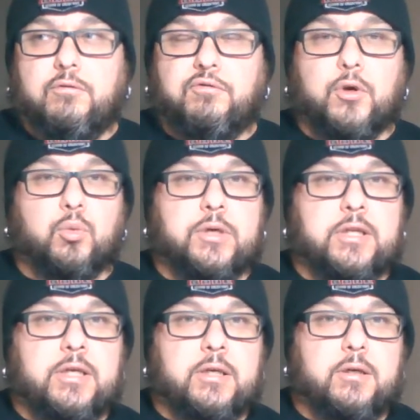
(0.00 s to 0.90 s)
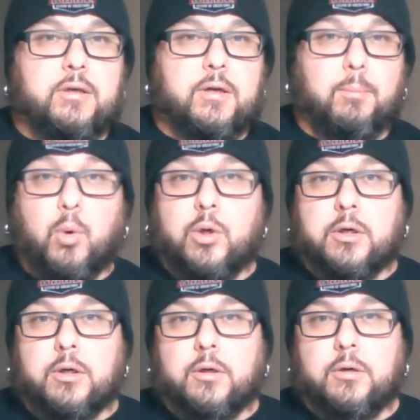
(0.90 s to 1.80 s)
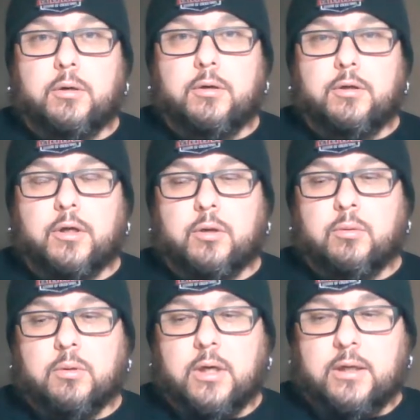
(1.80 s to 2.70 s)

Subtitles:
feel really important, you know.